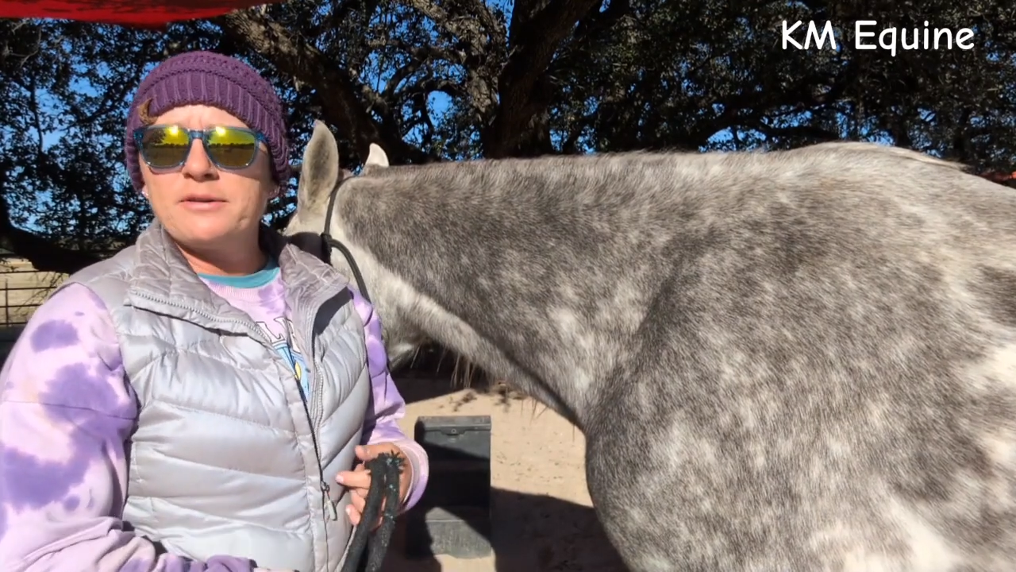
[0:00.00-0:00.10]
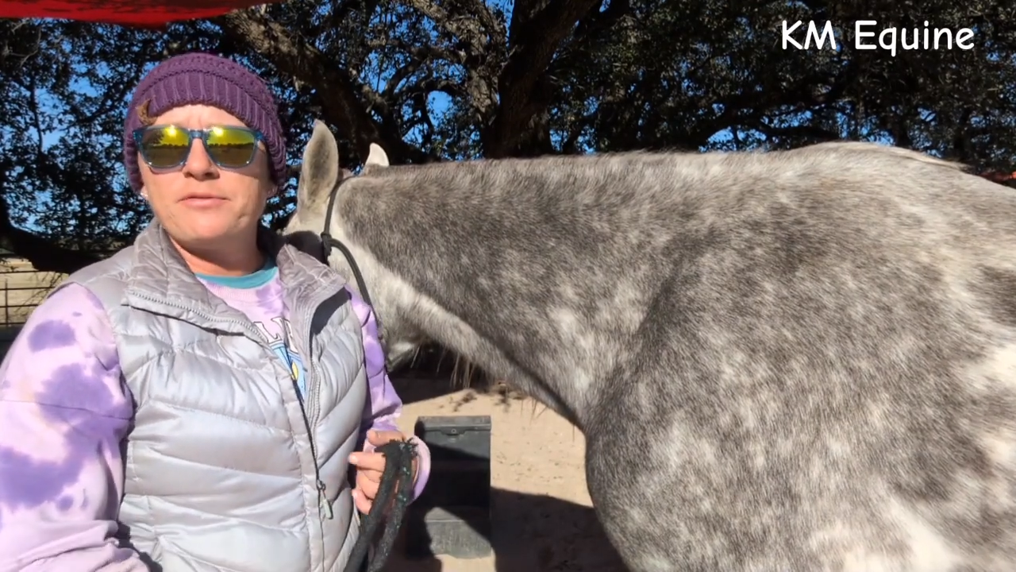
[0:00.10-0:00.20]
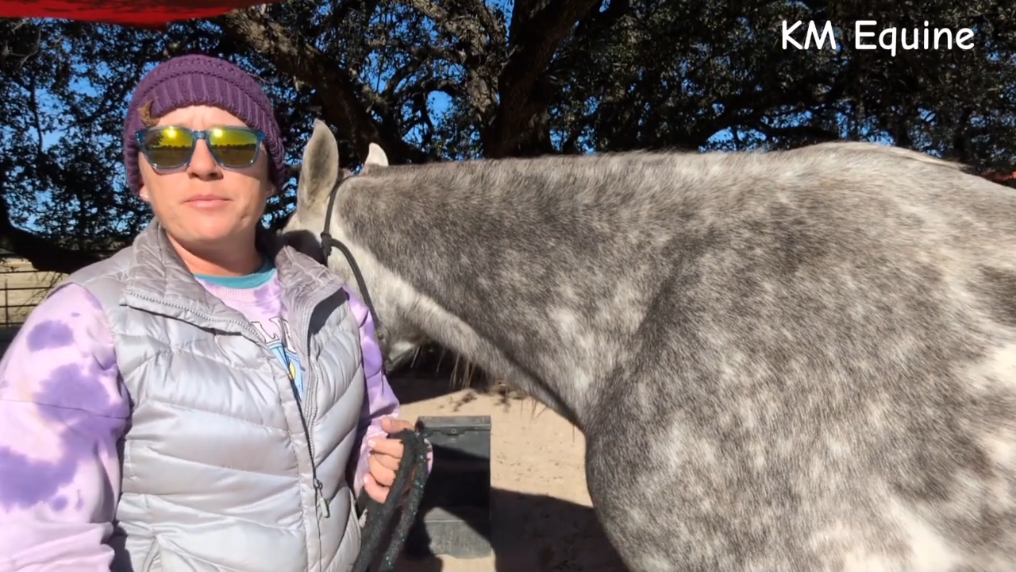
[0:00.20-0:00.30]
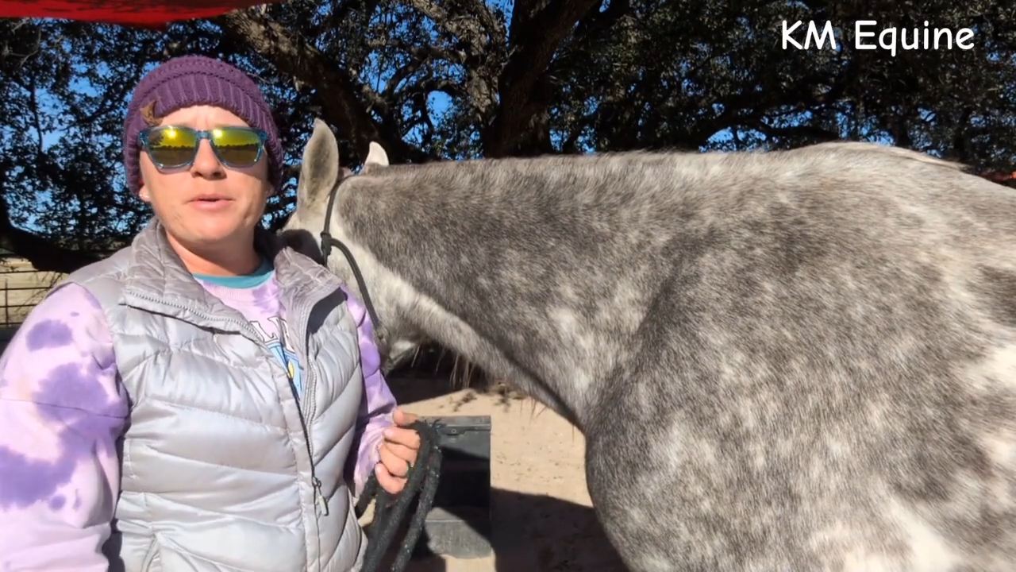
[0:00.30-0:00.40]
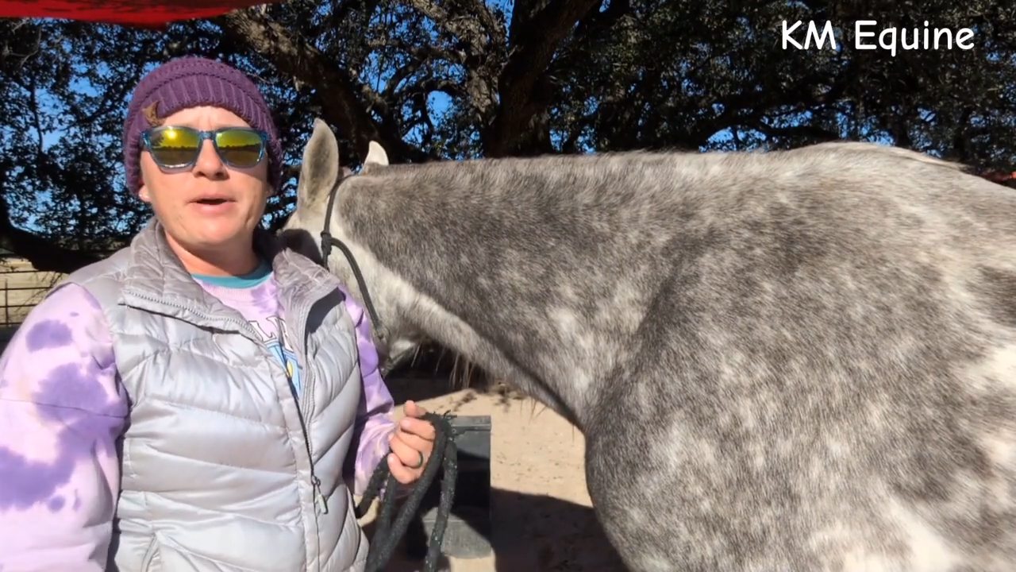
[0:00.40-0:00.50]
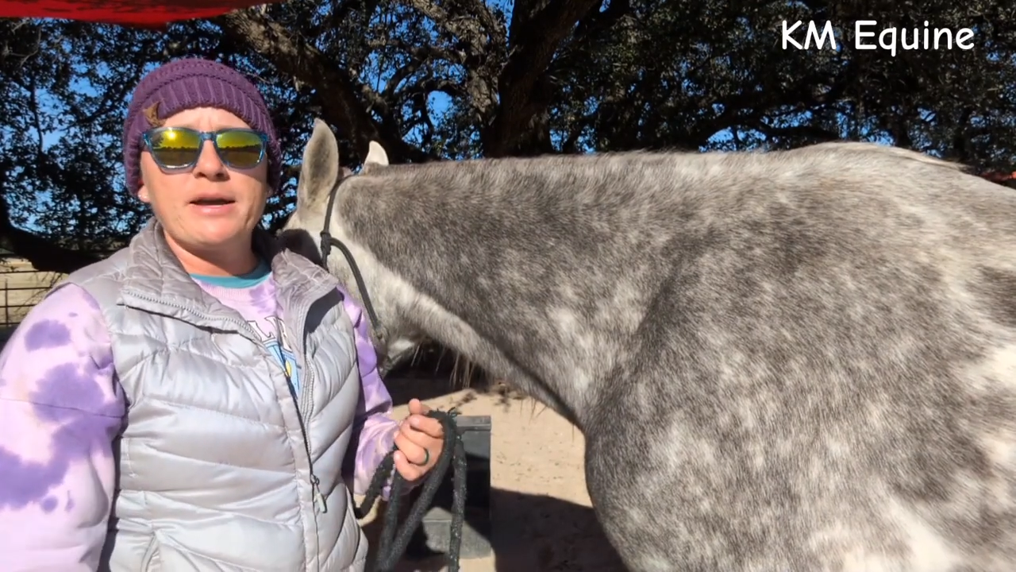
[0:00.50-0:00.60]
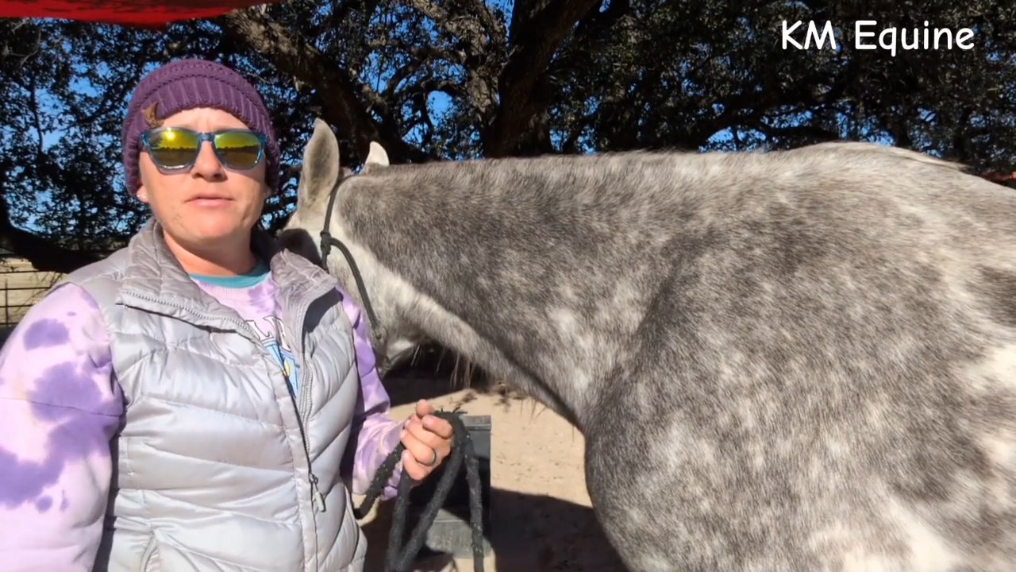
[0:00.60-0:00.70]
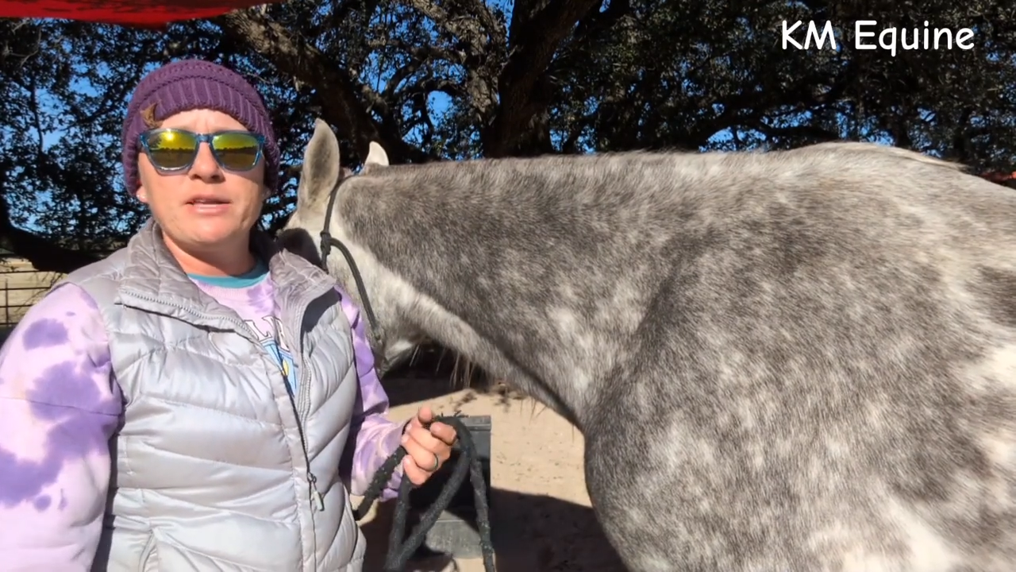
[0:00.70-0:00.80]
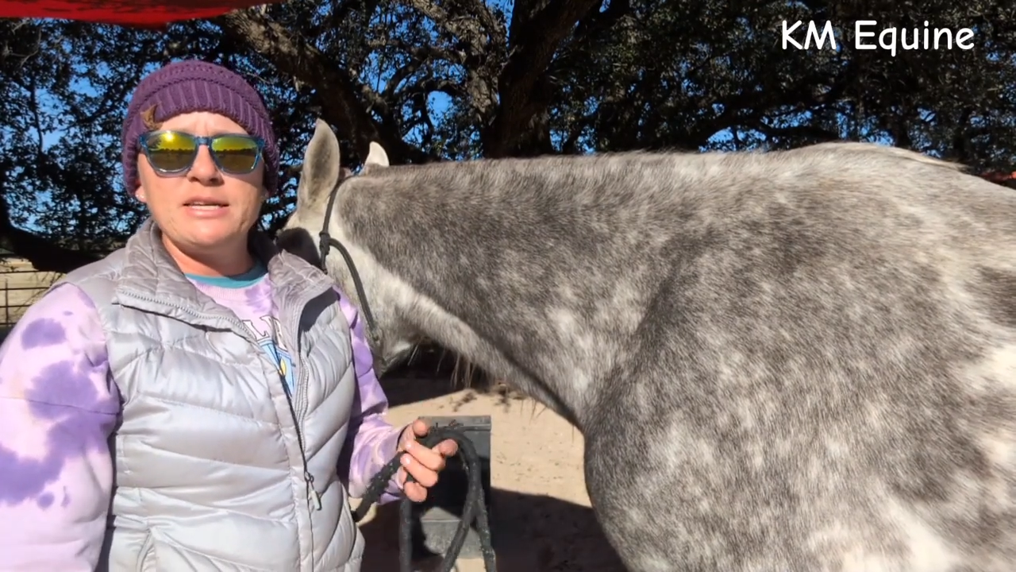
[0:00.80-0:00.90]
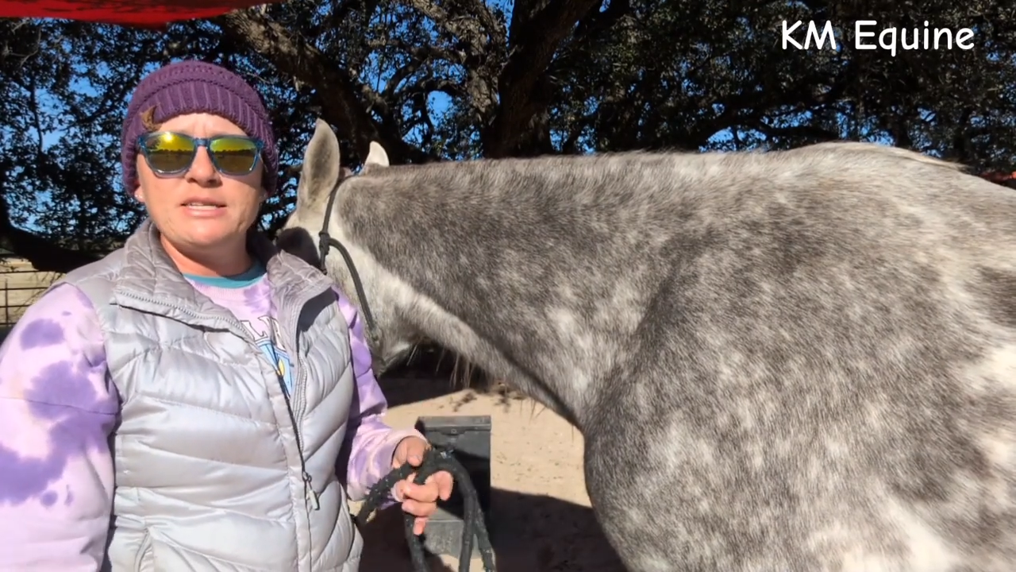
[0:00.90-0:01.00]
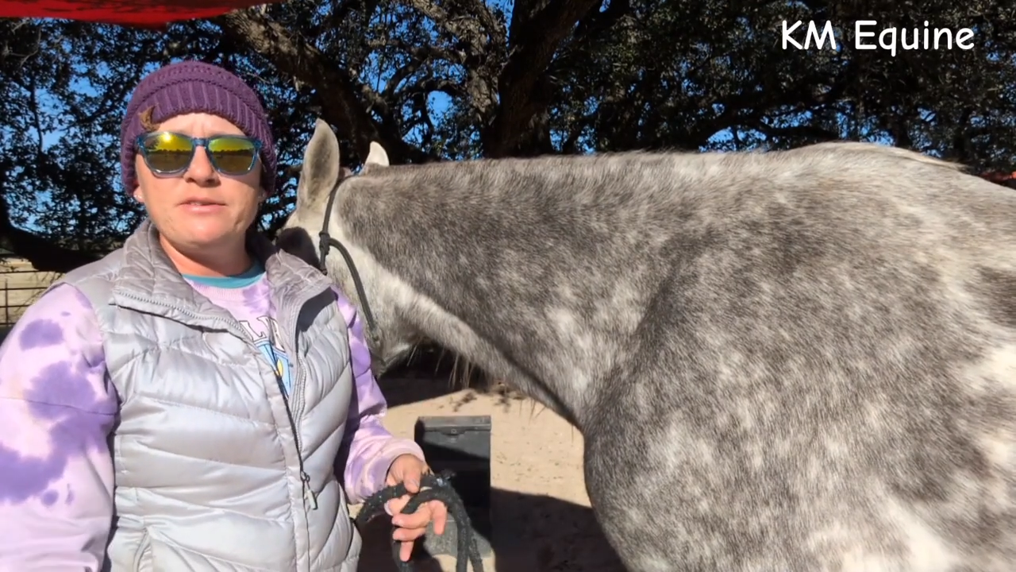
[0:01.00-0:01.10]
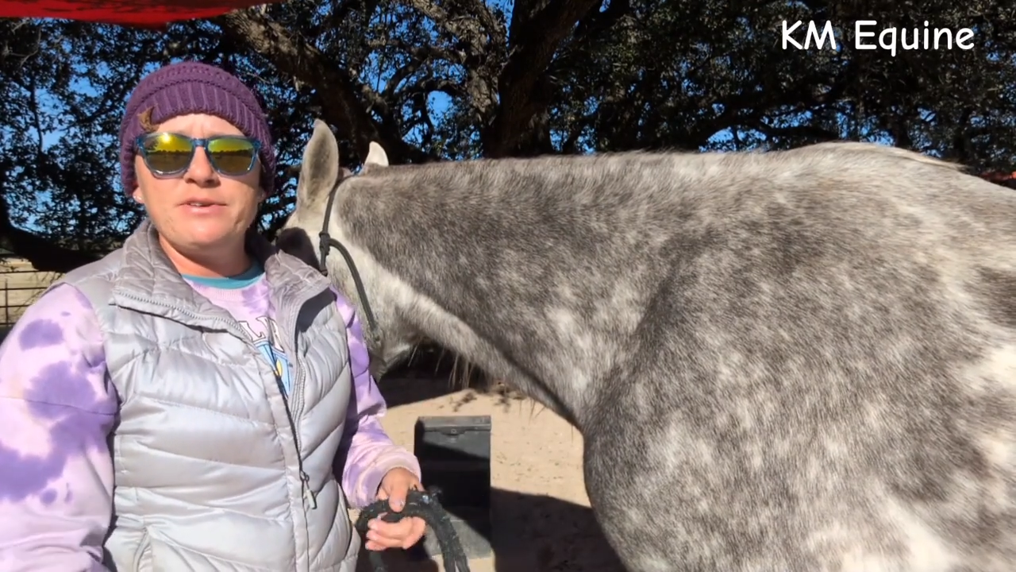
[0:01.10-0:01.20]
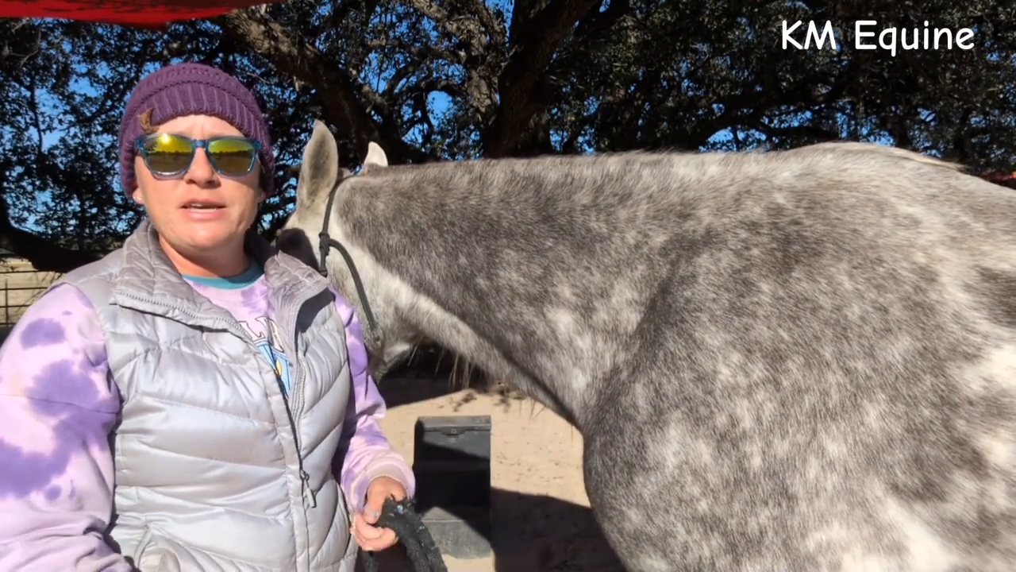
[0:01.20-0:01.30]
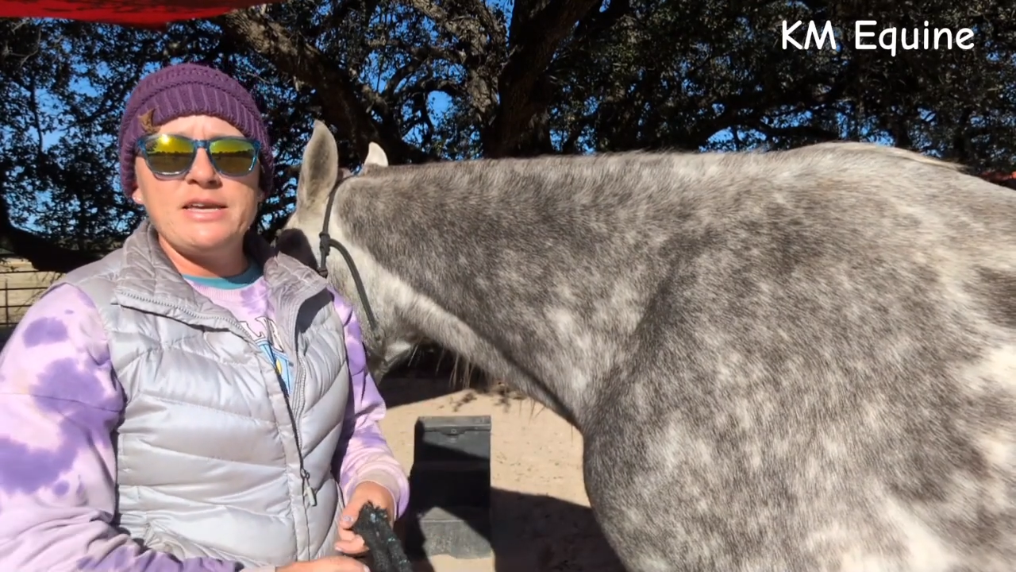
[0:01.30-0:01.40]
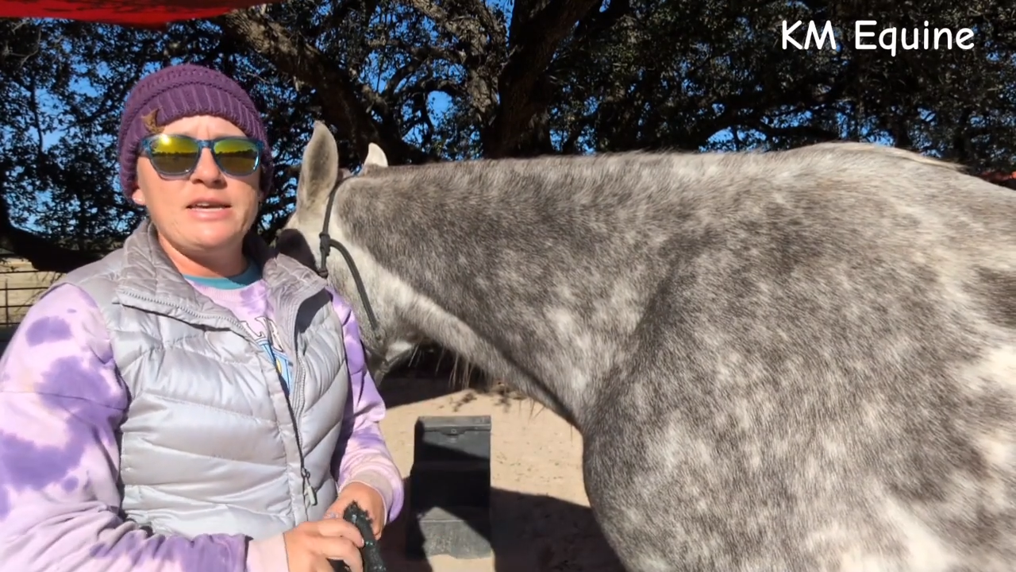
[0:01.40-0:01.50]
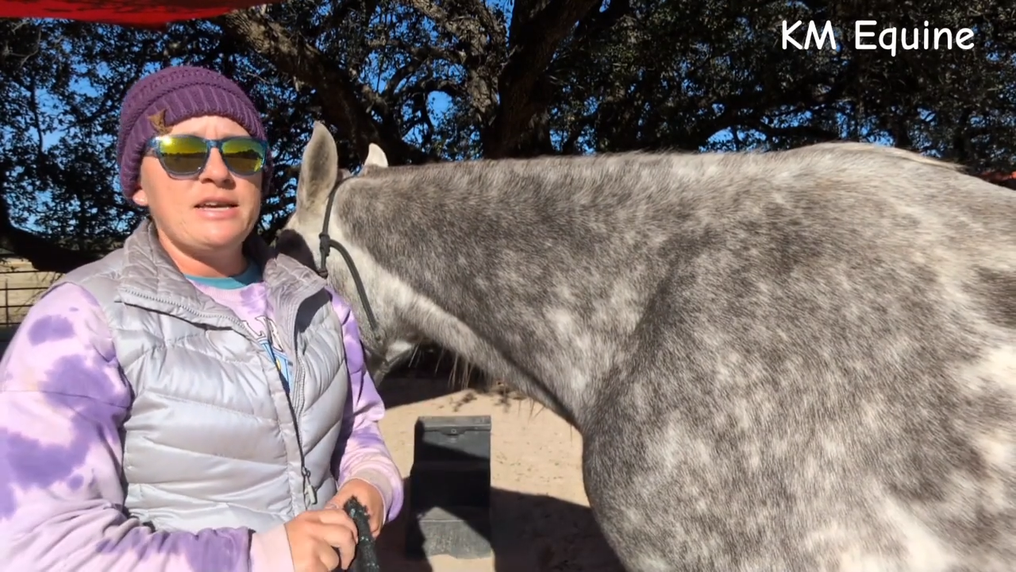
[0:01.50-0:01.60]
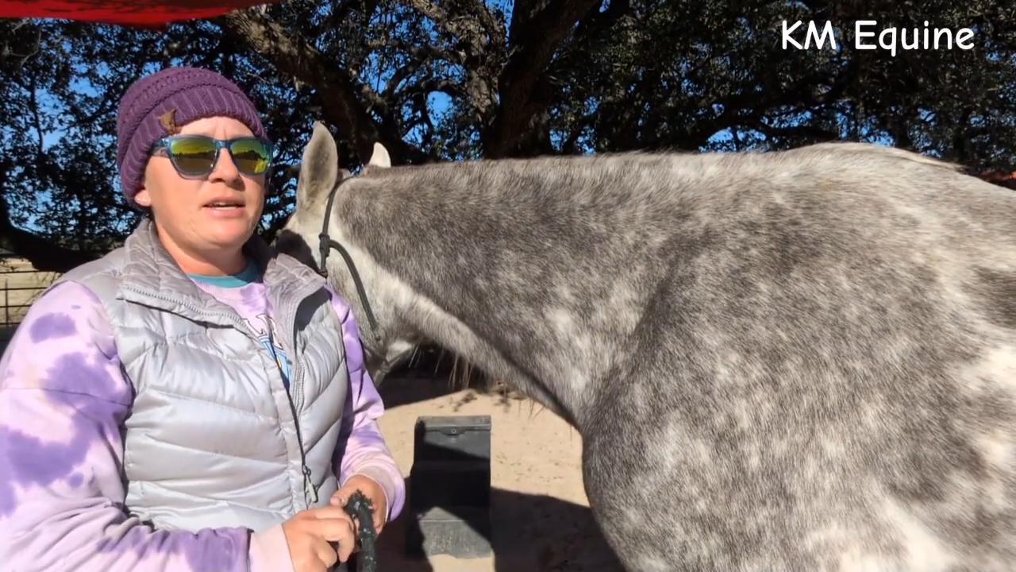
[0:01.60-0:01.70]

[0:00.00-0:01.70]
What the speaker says: from the back of an ATV,